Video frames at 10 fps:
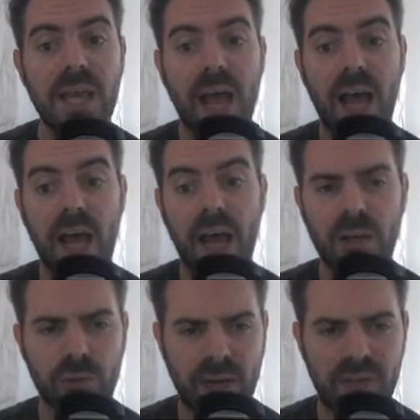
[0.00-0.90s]
A
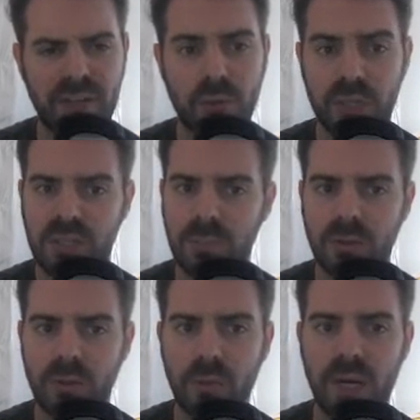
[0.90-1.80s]
gravelly-voiced
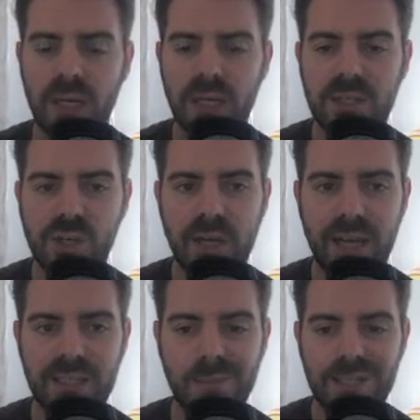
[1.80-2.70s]
miracle worker, it
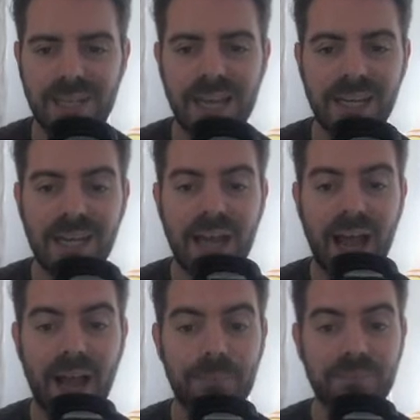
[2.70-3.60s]
has to be said.
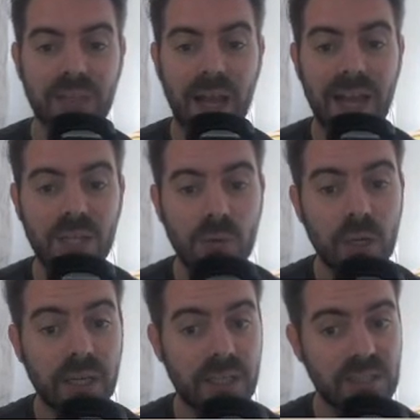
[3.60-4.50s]
And you
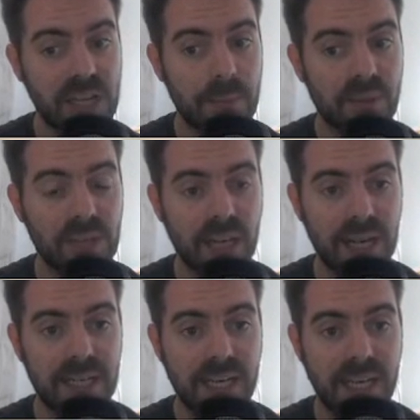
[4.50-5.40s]
look at this team and think
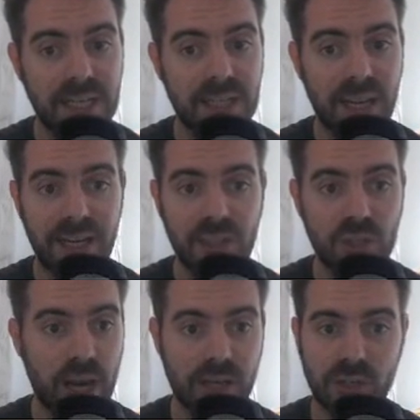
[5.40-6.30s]
it needs an
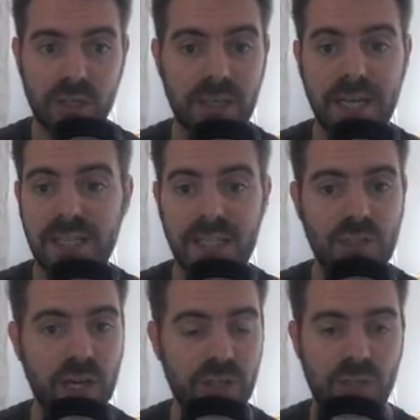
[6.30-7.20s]
injection. It needs an
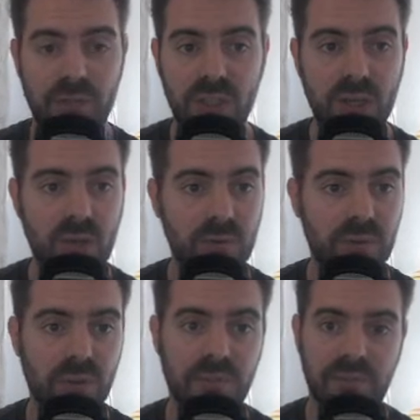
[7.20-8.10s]
injection of
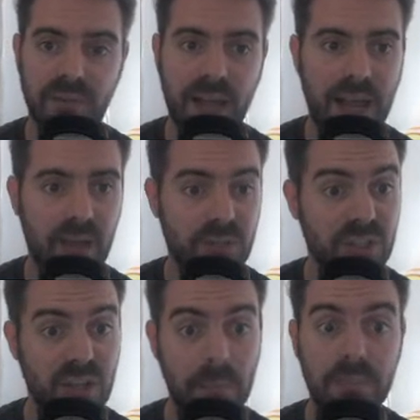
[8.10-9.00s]
youth, of flair, of
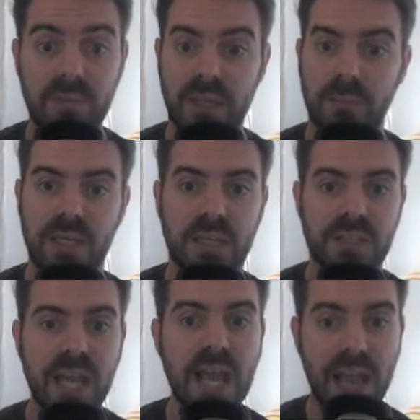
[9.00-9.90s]
something,
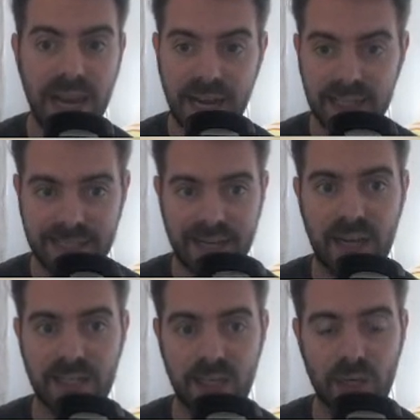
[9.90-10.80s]
because it is
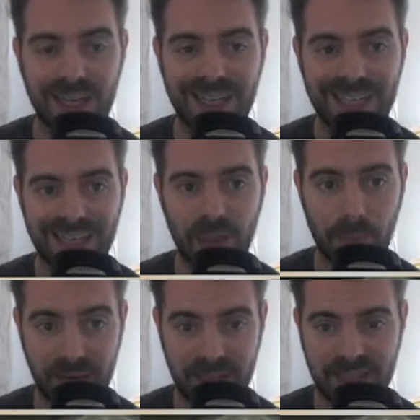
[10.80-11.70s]
starting to look a little
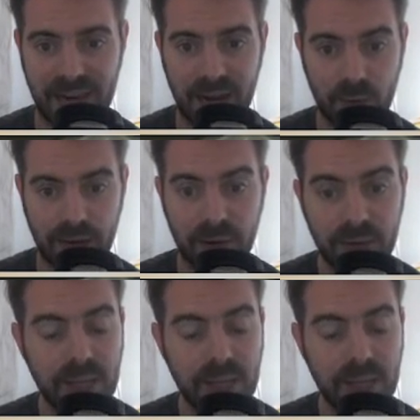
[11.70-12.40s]
bit stale now.